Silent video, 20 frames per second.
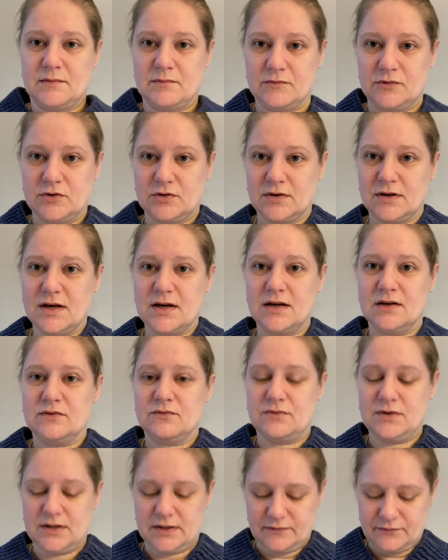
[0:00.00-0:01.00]
You can't
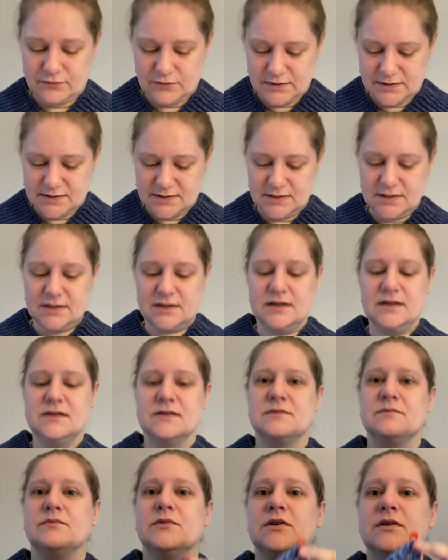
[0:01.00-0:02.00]
really fully see
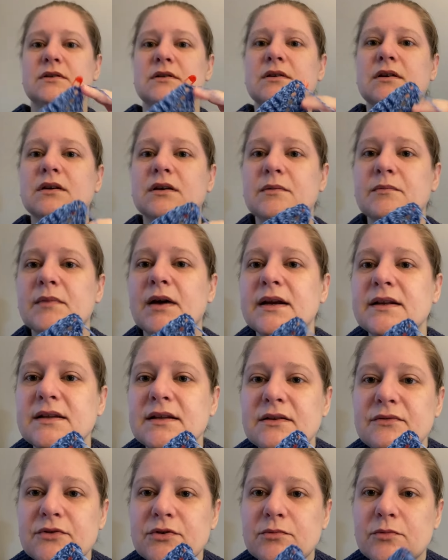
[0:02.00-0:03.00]
it, but I
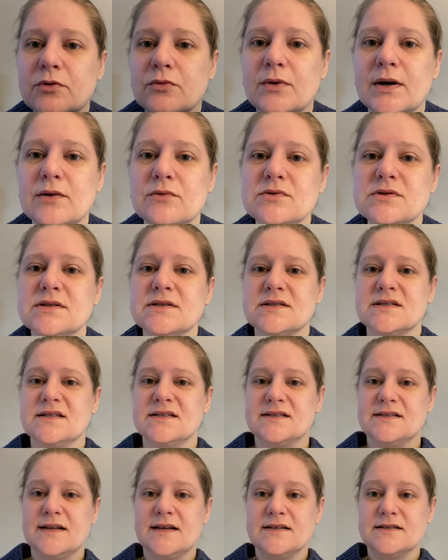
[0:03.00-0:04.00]
did a few more rounds
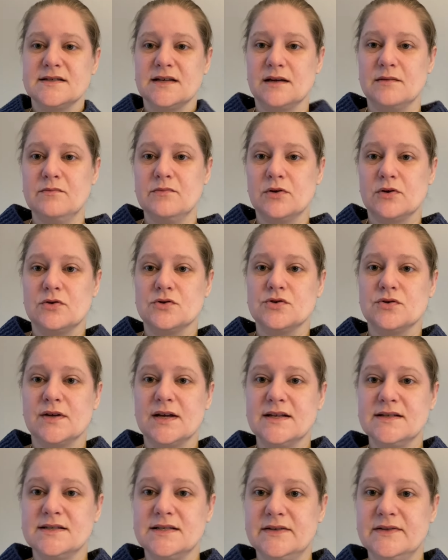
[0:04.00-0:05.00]
since last time because you
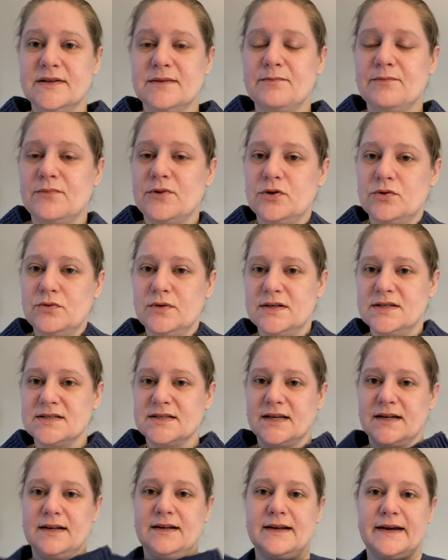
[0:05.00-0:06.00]
can see the blue is
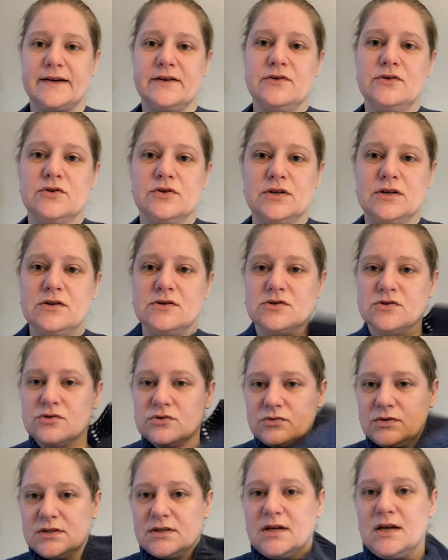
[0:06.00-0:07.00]
getting lighter. You can also
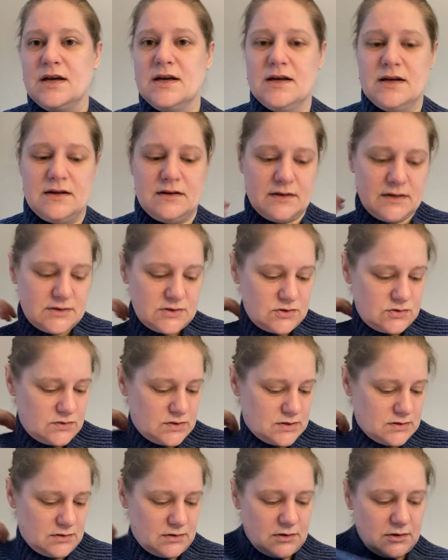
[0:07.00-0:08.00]
do it, let's do
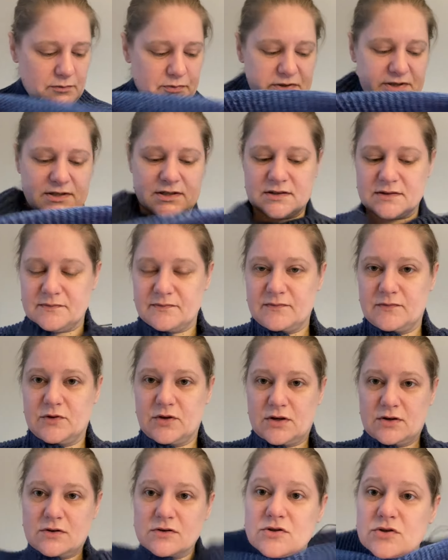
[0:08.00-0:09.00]
it opposite. You
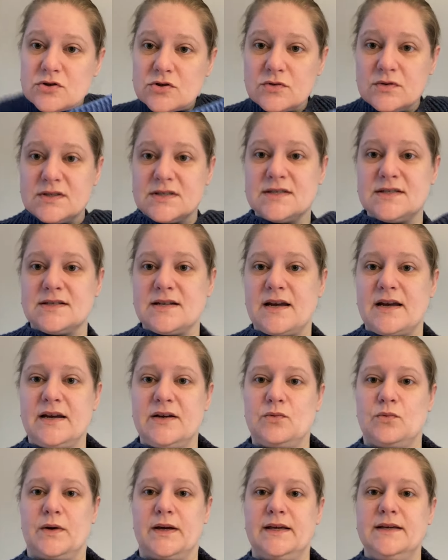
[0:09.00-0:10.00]
can also do it
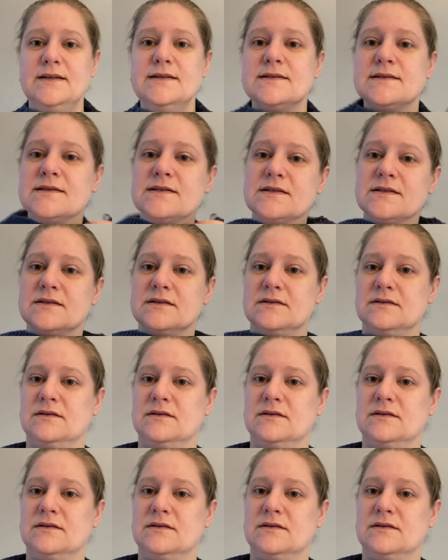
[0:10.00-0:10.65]
sideways.